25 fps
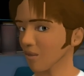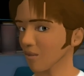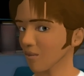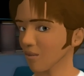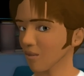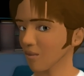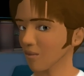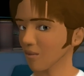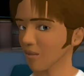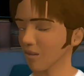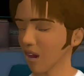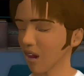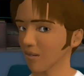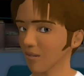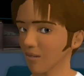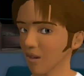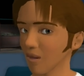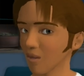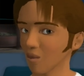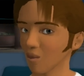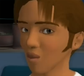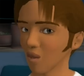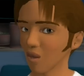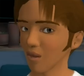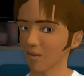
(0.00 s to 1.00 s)
find out
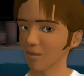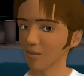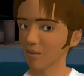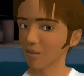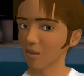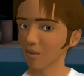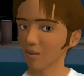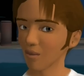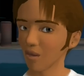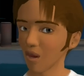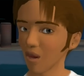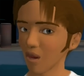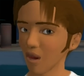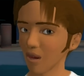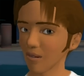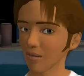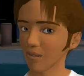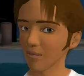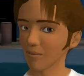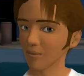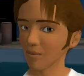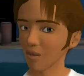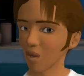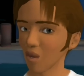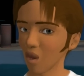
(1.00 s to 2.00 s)
in
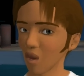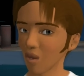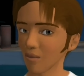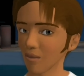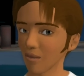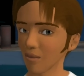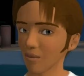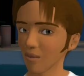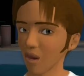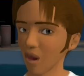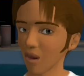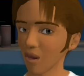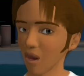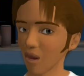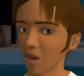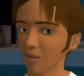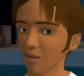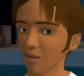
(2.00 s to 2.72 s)
relative safety.